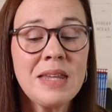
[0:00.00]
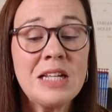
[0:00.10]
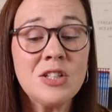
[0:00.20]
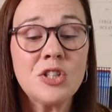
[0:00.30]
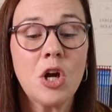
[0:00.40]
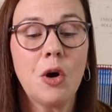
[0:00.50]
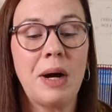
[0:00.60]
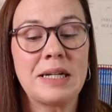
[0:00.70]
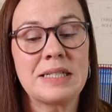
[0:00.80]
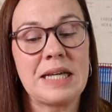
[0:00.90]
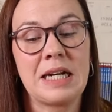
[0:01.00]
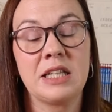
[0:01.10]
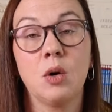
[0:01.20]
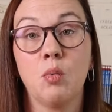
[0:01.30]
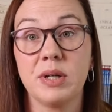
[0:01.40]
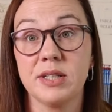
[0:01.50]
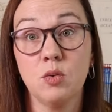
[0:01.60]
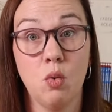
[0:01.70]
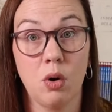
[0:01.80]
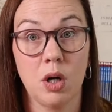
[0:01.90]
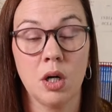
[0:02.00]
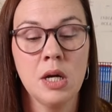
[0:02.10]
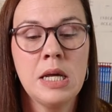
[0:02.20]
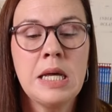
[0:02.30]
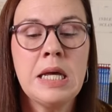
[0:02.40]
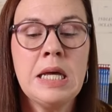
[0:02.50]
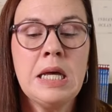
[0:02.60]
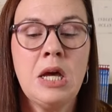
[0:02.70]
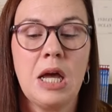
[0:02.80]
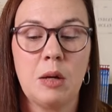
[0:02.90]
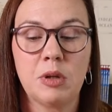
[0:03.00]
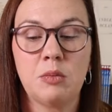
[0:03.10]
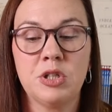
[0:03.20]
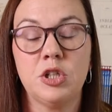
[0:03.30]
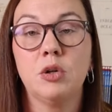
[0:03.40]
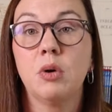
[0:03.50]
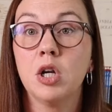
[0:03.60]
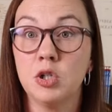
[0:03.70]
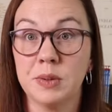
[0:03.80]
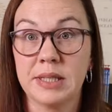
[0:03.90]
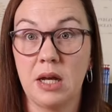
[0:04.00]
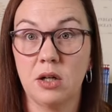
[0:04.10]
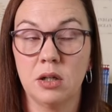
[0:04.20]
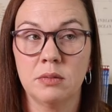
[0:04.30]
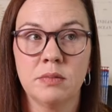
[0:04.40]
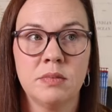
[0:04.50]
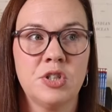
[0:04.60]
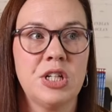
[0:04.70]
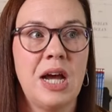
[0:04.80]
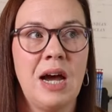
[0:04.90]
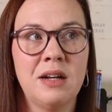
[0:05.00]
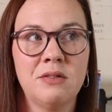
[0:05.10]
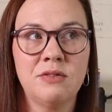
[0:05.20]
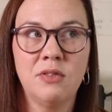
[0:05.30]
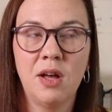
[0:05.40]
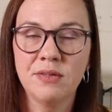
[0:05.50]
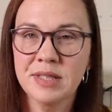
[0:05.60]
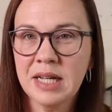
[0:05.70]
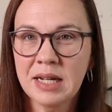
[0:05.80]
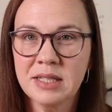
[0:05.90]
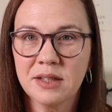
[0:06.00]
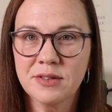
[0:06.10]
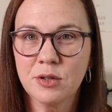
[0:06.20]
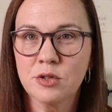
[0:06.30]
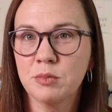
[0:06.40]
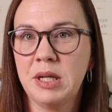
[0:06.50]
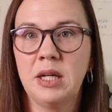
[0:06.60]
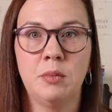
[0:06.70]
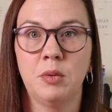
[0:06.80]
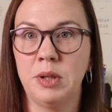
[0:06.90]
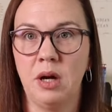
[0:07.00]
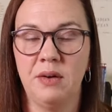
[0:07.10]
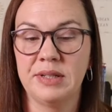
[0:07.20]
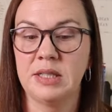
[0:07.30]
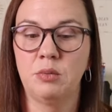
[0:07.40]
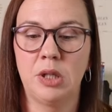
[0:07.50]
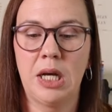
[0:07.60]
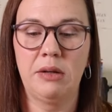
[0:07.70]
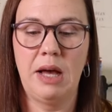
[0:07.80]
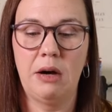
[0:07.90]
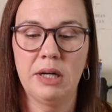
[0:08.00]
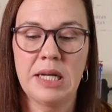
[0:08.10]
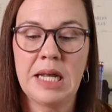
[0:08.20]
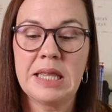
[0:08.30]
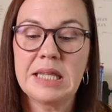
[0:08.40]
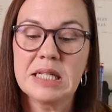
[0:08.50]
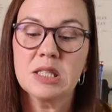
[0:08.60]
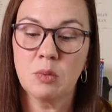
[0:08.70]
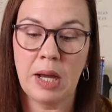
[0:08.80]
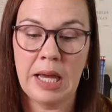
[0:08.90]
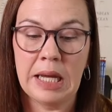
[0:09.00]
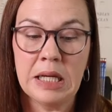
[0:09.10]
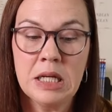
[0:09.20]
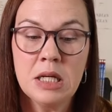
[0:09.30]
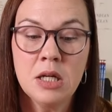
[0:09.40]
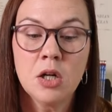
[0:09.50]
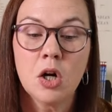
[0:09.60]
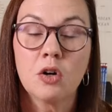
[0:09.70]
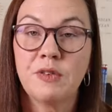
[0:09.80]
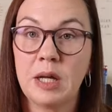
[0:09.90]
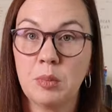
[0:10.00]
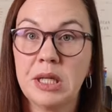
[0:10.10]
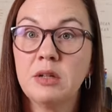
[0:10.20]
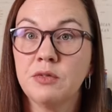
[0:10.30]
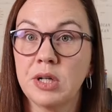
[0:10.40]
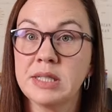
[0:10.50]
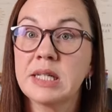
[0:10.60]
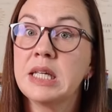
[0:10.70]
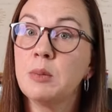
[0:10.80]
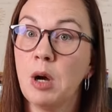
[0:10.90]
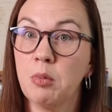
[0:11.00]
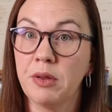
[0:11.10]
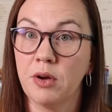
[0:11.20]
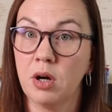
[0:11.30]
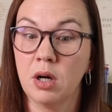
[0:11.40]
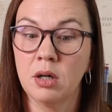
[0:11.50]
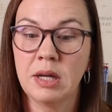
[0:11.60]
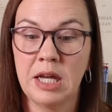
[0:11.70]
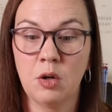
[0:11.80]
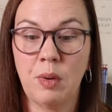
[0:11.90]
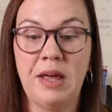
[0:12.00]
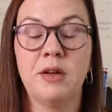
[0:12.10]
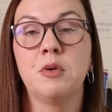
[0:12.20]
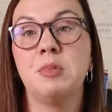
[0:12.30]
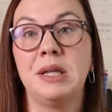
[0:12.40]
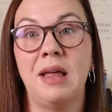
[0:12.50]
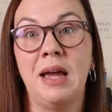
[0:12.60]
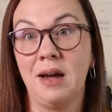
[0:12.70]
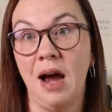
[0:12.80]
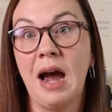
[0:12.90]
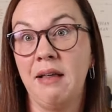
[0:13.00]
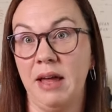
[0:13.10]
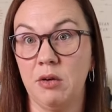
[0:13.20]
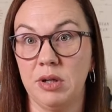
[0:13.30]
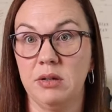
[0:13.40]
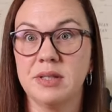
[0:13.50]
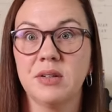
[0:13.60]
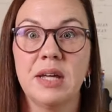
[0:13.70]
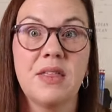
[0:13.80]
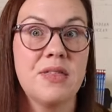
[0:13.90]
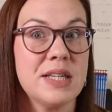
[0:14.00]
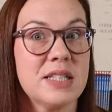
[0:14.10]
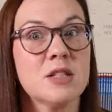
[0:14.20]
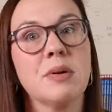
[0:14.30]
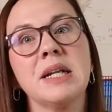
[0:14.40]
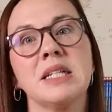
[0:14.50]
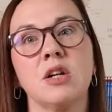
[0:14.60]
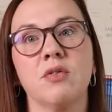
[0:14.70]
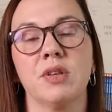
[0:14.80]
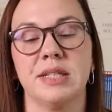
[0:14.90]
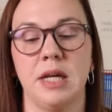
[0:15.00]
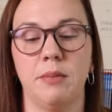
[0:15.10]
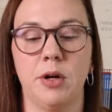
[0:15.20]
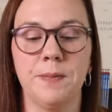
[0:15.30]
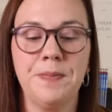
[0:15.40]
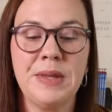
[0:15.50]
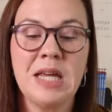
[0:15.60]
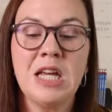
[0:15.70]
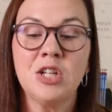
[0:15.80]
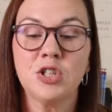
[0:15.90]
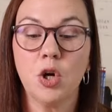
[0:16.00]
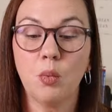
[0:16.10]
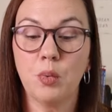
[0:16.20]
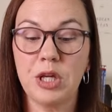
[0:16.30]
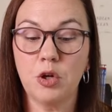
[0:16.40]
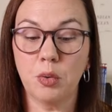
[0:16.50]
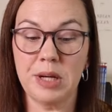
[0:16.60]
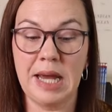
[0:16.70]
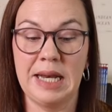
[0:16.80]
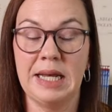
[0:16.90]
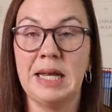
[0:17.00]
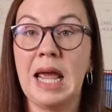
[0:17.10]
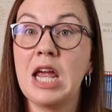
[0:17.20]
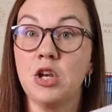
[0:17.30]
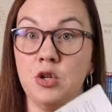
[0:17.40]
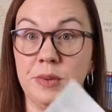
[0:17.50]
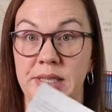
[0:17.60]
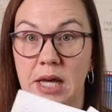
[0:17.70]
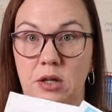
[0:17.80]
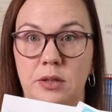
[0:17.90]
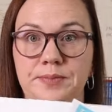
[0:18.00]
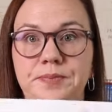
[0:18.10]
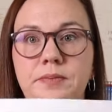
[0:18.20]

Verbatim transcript: And so I decided that once a quarter, Emily would do a newsletter. She kind of loves the idea of social media, but we obviously will not allow it. And this way, her family and friends could keep up with her in a way that would be like a highlight reel. So, like, this is what I did over the summer. So we created a newsletter.